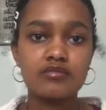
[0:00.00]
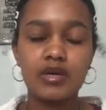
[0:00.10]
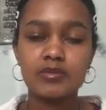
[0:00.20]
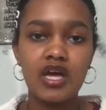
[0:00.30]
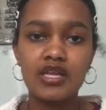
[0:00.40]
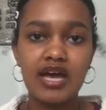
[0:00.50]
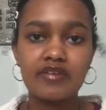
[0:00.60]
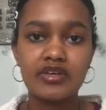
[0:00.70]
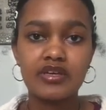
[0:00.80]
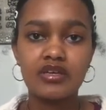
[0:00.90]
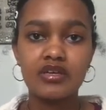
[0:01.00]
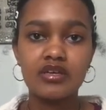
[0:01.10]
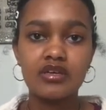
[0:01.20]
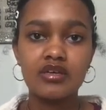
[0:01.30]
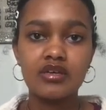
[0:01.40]
I'm not laughing.
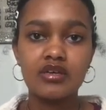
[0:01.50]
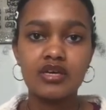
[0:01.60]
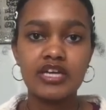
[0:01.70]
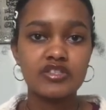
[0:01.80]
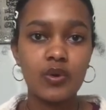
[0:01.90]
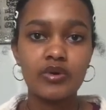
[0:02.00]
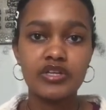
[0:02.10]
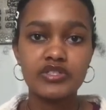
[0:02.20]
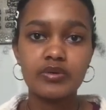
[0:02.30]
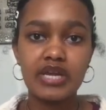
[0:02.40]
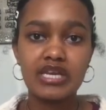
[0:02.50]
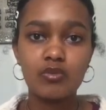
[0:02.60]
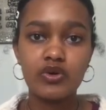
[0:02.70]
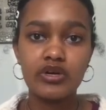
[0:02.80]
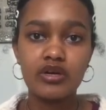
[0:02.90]
I don't want to do it anymore.